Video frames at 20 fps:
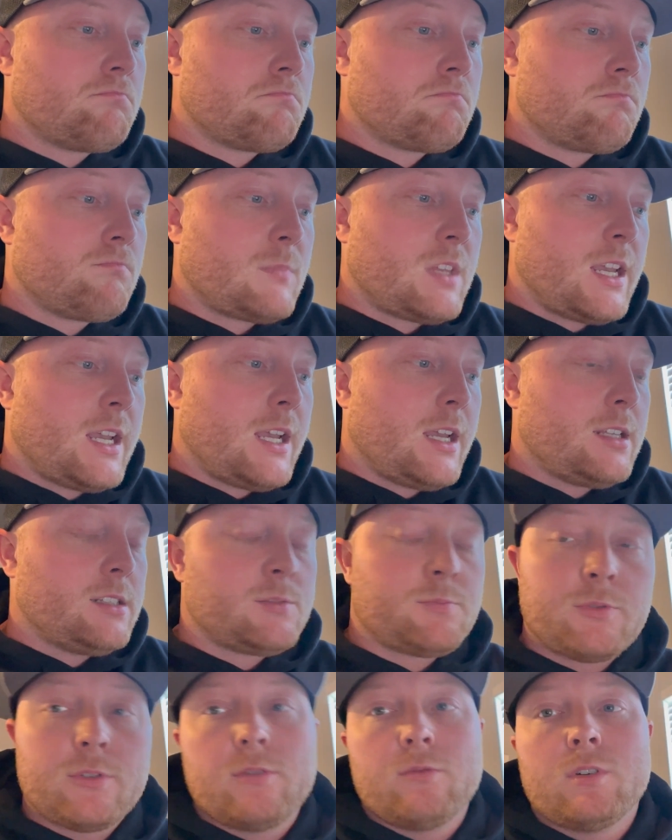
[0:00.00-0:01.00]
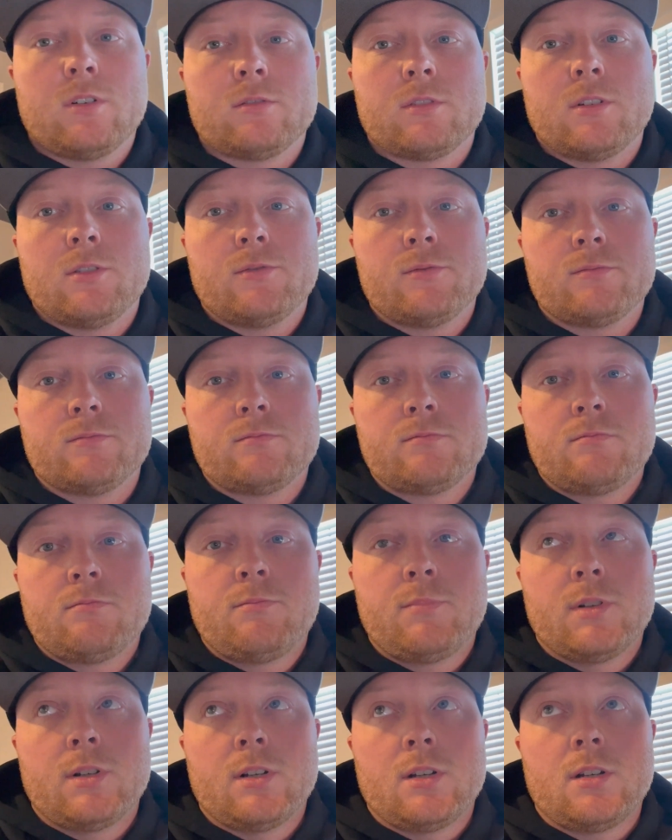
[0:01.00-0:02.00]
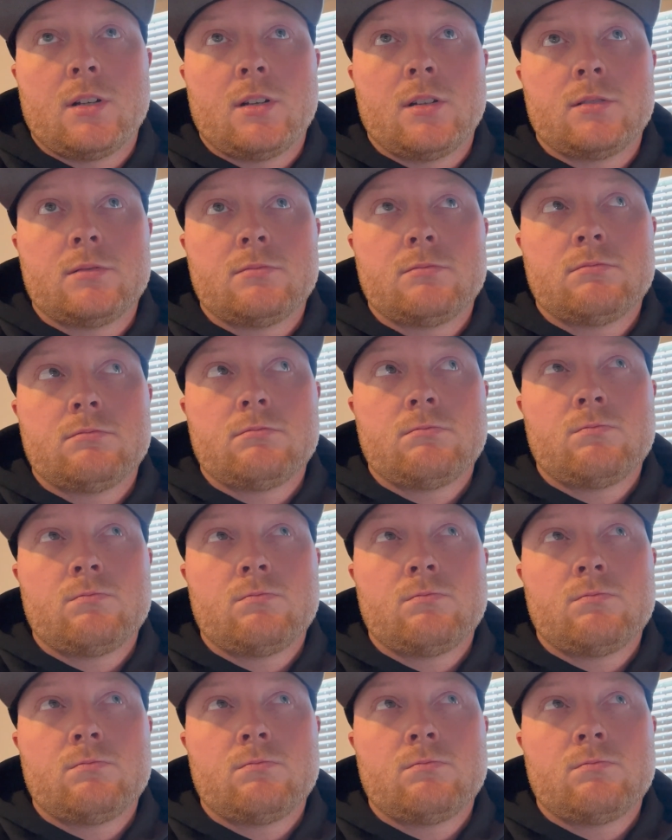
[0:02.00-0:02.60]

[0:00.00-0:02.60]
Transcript: that is pretty well known, but